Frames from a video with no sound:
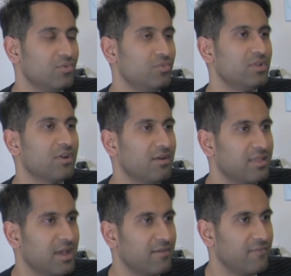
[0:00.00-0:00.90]
We call
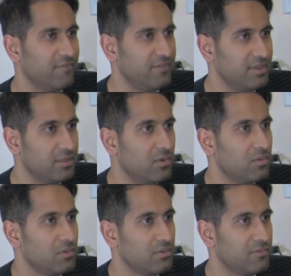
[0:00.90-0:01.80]
that
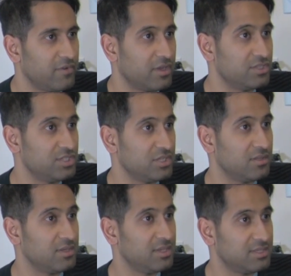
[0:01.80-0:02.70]

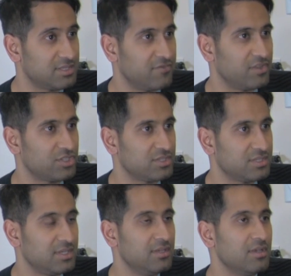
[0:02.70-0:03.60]
velopharyngeal
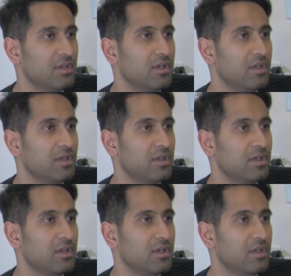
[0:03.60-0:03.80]
insufficiency,